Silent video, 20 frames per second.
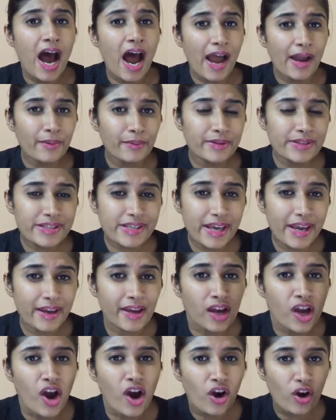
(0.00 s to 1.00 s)
I would
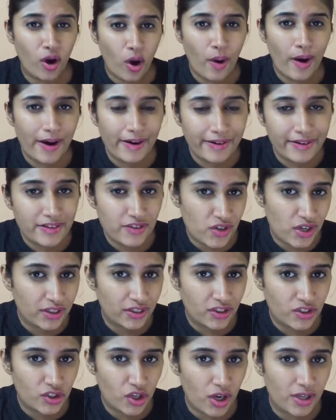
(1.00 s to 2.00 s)
say go ahead and
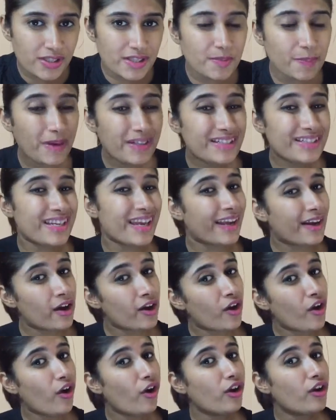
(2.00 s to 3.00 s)
drink the shots, but take a
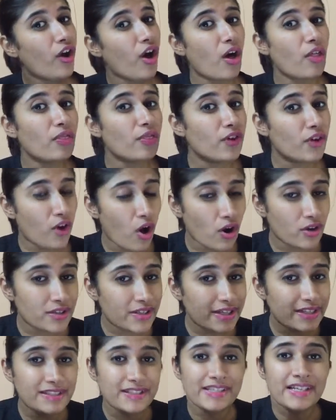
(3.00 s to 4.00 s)
call on the
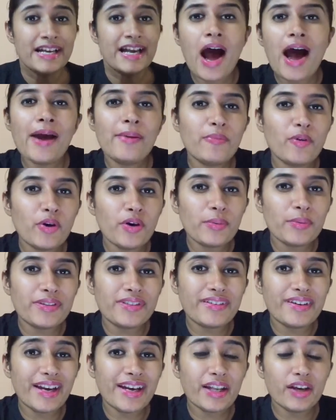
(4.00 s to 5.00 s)
cocktails. I'm going with
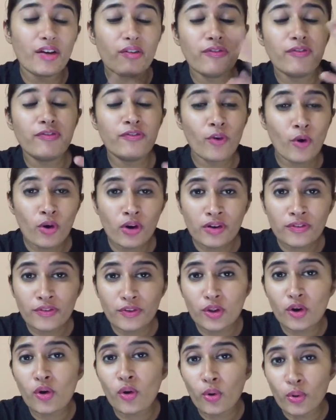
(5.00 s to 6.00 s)
the rating of 4 for
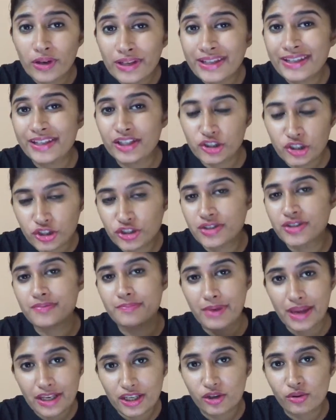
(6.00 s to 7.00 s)
the Holicious
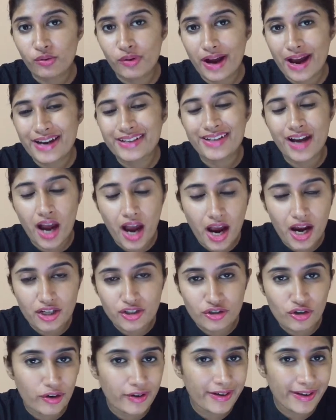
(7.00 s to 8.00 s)
menu at
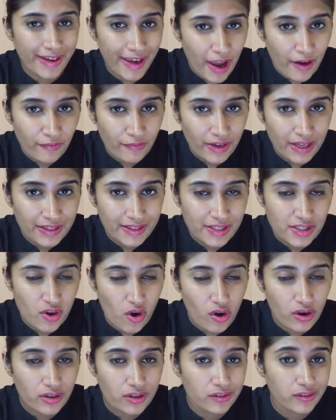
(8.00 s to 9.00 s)
Hard Rock Cafe that's
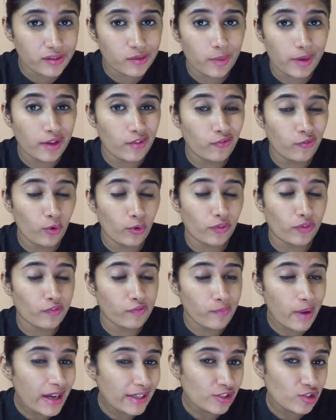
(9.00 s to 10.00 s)
on to the 24th of
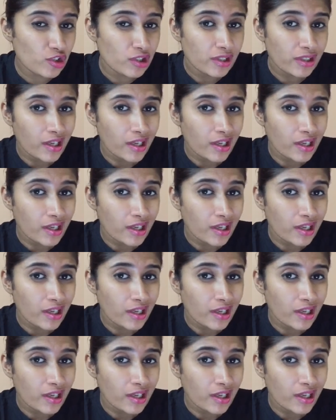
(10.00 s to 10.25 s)
March.